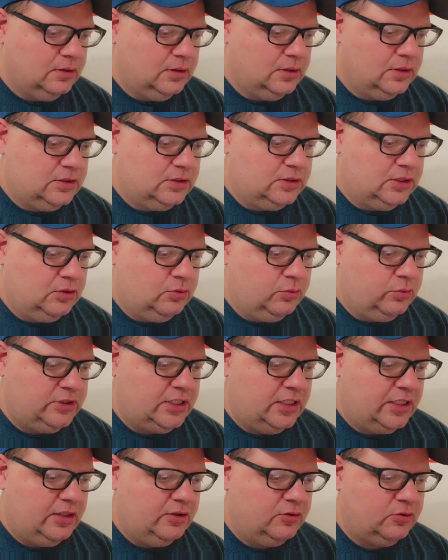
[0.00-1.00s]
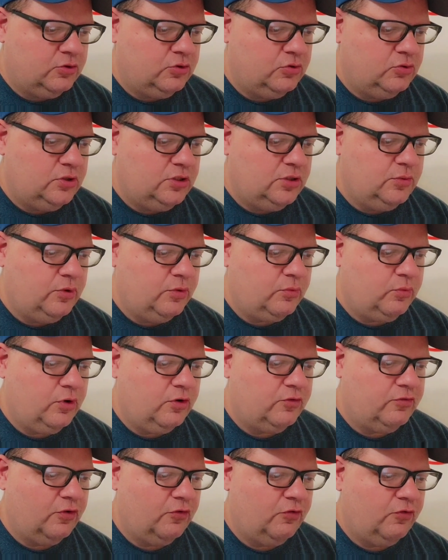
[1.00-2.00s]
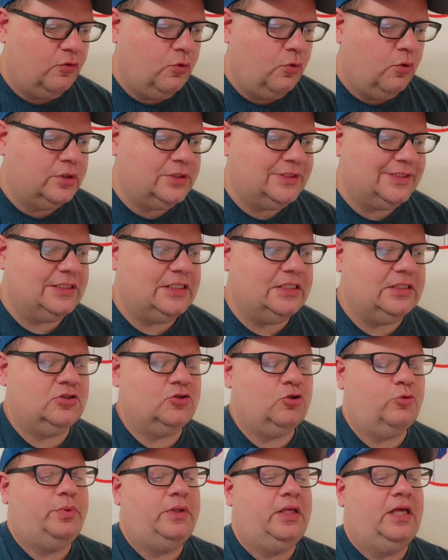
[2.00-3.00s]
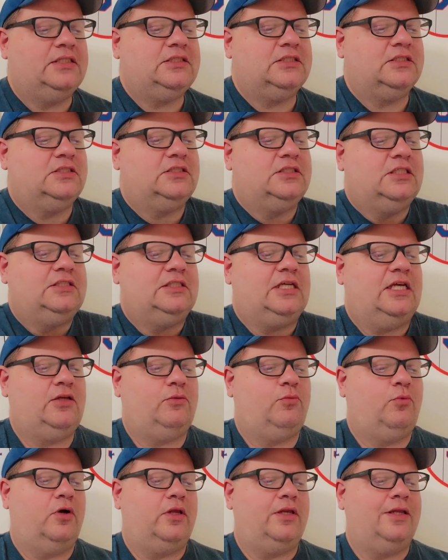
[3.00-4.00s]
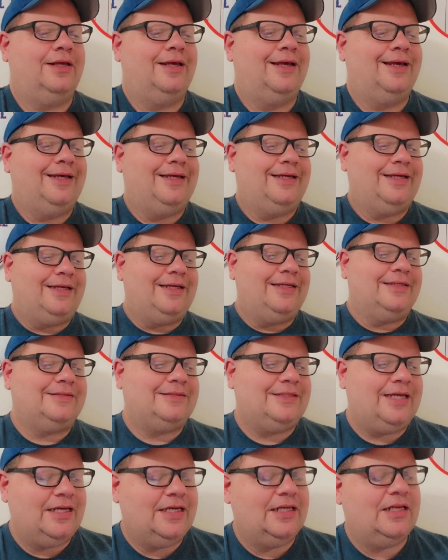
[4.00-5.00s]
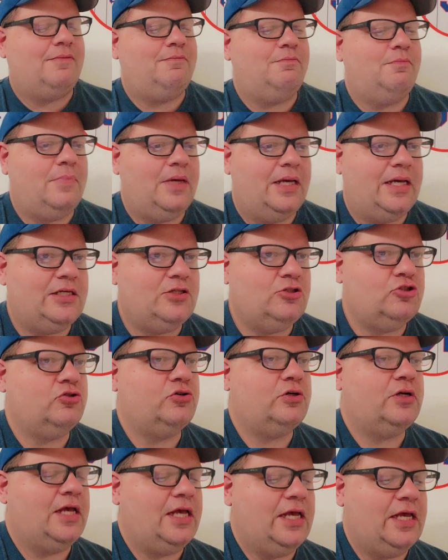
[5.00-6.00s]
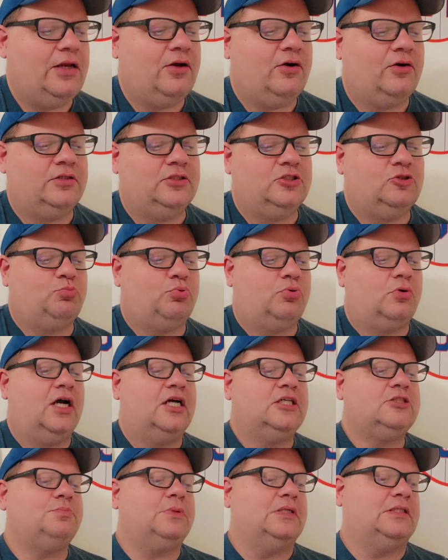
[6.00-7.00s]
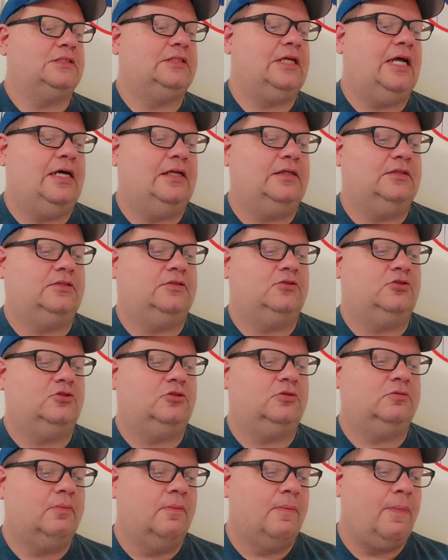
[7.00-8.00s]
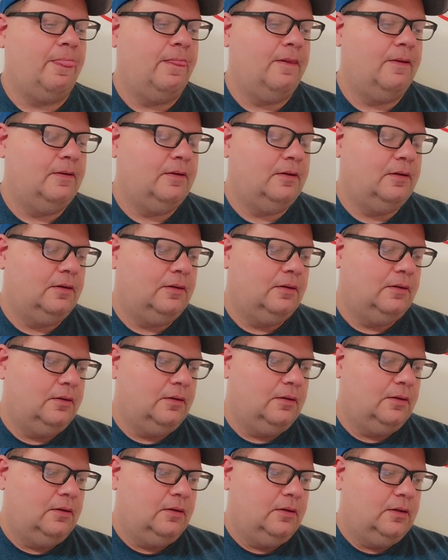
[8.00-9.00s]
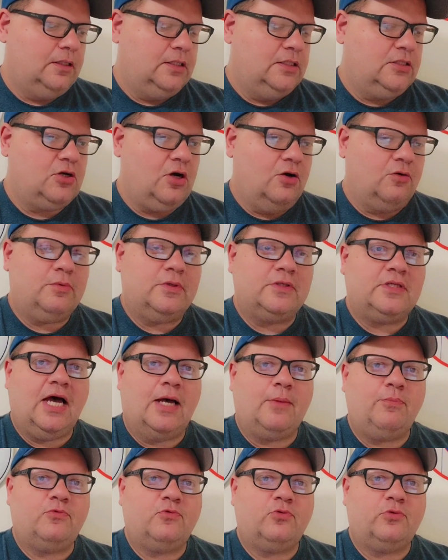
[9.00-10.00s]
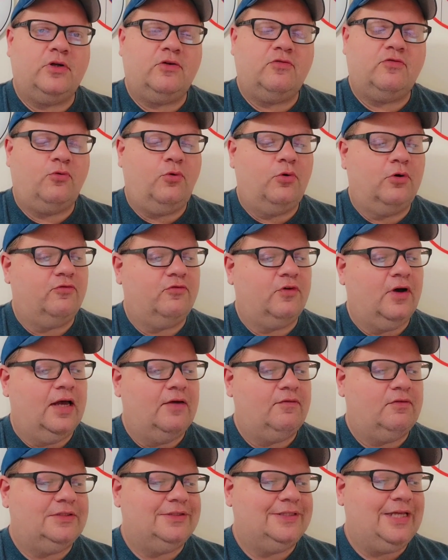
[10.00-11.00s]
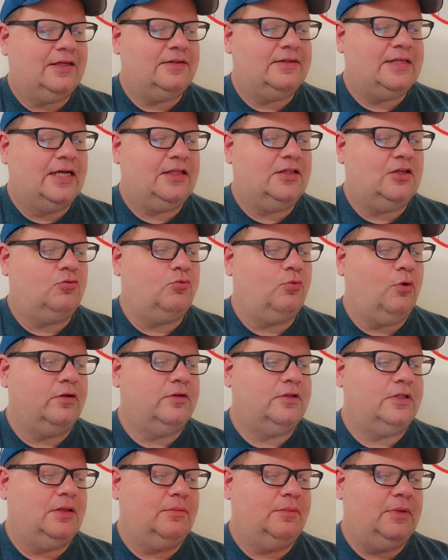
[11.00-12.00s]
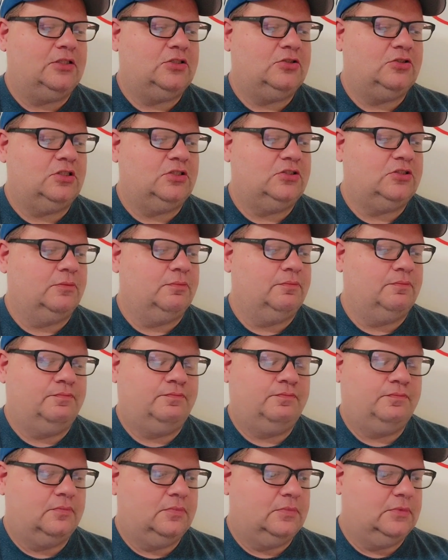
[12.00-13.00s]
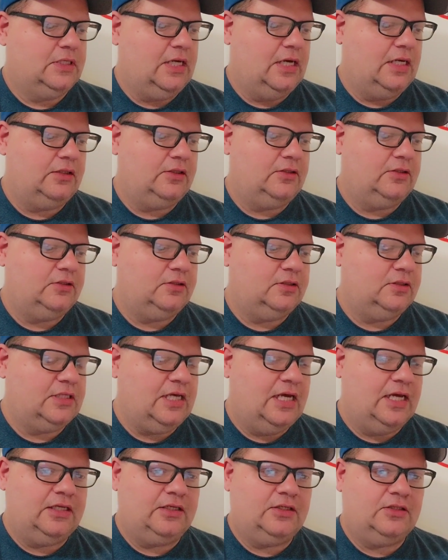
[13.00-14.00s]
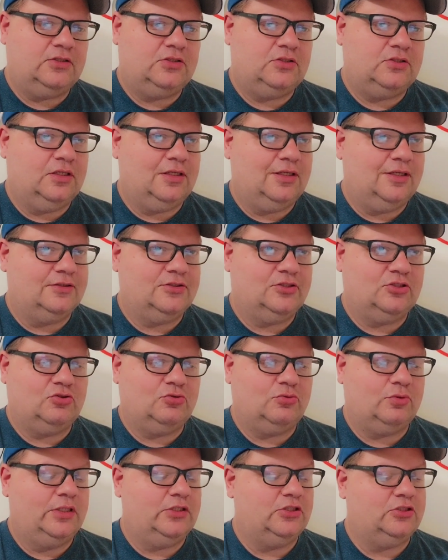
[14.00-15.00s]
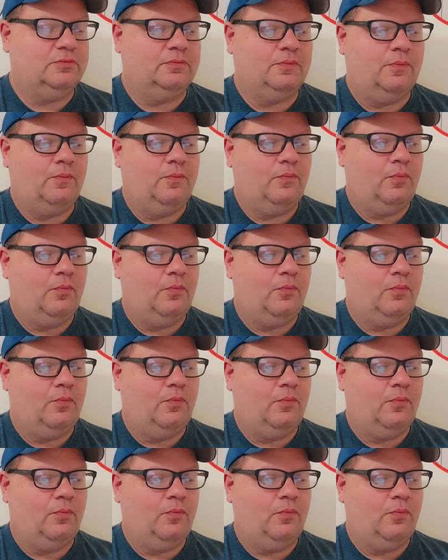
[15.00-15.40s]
Let's see. Luis Angel Cunha went 1-for-4. His OPS is .681. He has taken a major hit on his prospect status this year. He's gone from a top 3, 4, or 5. And he's now down to 12th in the Mets system. Is that a good situation?